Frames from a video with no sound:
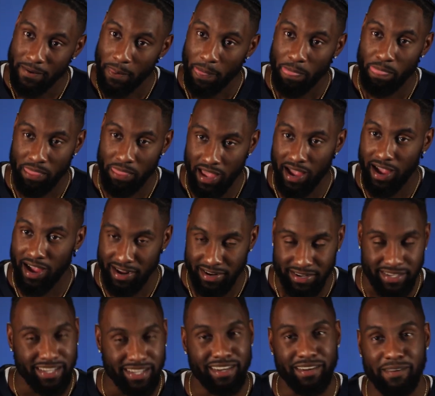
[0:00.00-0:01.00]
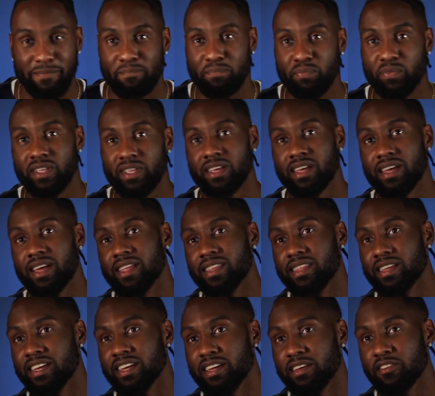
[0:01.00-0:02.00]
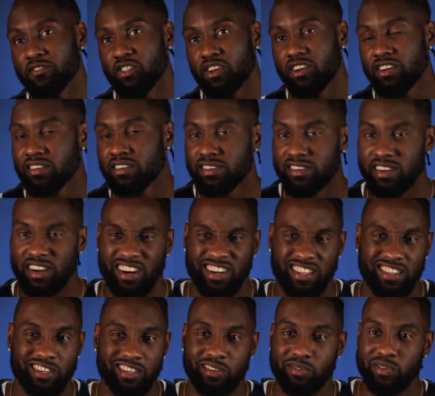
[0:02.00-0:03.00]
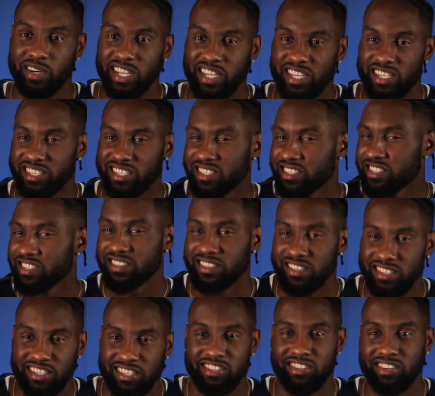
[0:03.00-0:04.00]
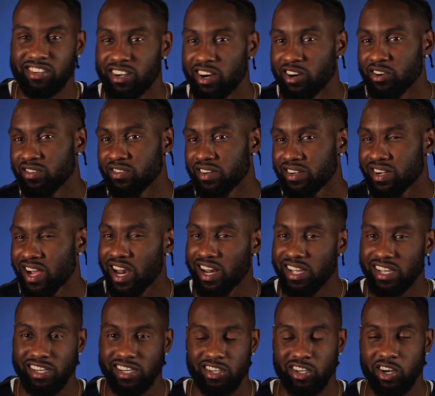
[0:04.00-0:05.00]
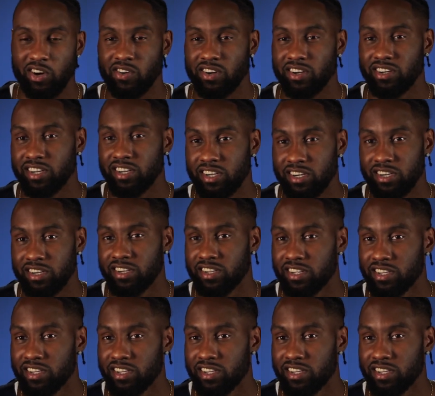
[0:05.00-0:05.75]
Nah, yeah. And then third, Lil Wayne, because he's the GOAT. Gotta get a GOAT on there.